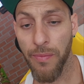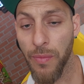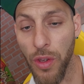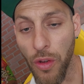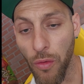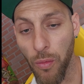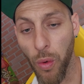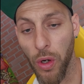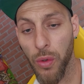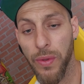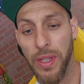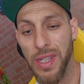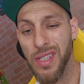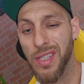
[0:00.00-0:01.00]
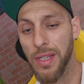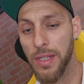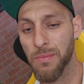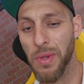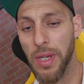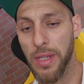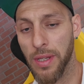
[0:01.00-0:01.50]
you've worked with these things
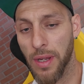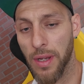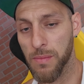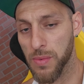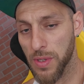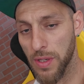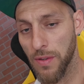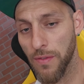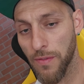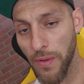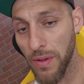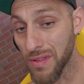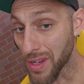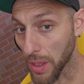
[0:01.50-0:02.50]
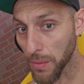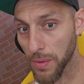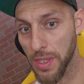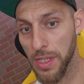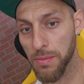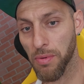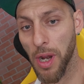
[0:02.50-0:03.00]
many times and you've dealt with
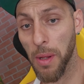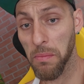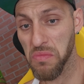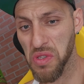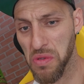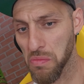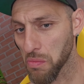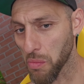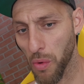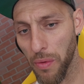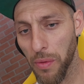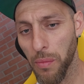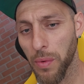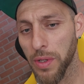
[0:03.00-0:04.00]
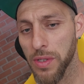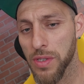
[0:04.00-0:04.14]
these problems more than once,